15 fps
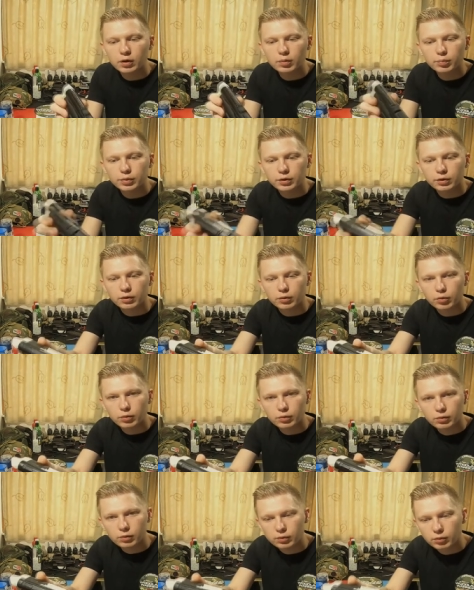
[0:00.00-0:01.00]
up your
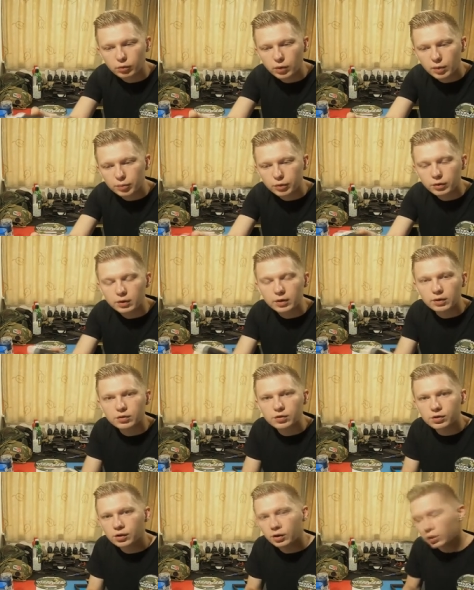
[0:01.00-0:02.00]
weapon
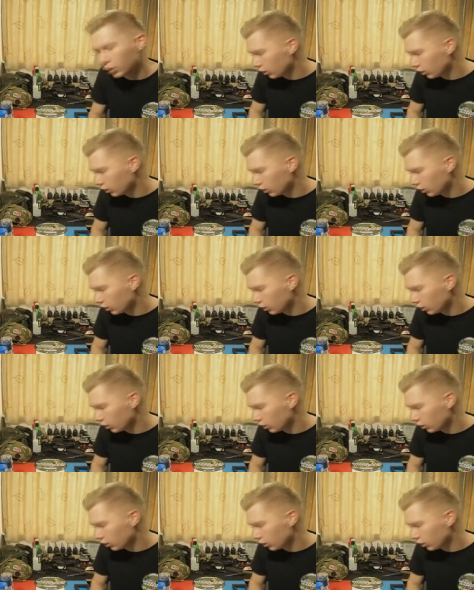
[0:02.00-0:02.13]
is